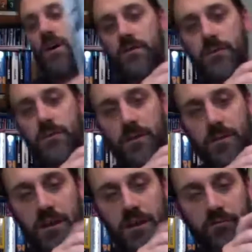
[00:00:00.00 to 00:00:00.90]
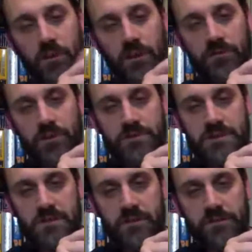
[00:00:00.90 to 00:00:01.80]
maybe, of one of those
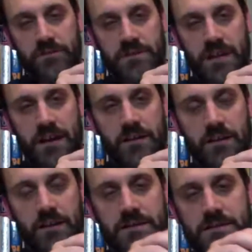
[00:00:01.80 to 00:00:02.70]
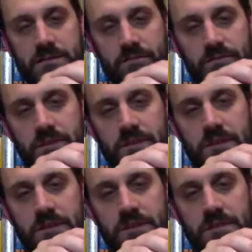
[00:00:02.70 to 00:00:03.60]
heroes and is
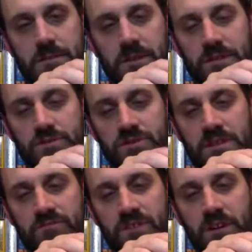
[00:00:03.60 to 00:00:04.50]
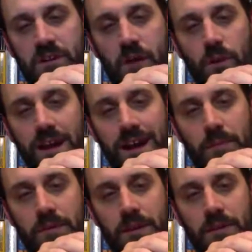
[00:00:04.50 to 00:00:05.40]
deeply interested in figuring out what
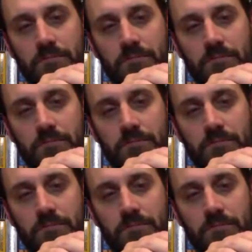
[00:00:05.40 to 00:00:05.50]
happened to them.